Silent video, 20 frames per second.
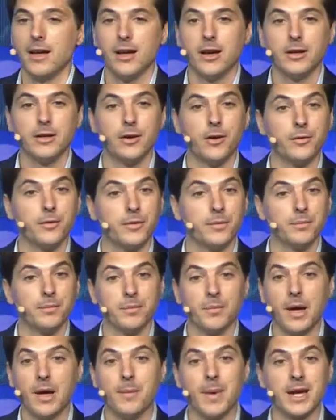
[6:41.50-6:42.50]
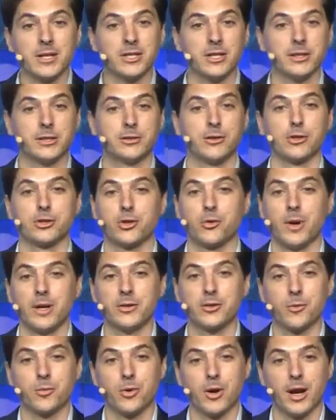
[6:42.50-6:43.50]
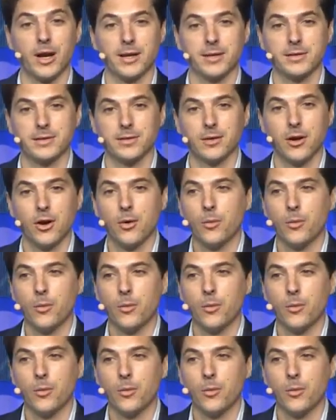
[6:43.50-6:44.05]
you know, imagine a social enterprise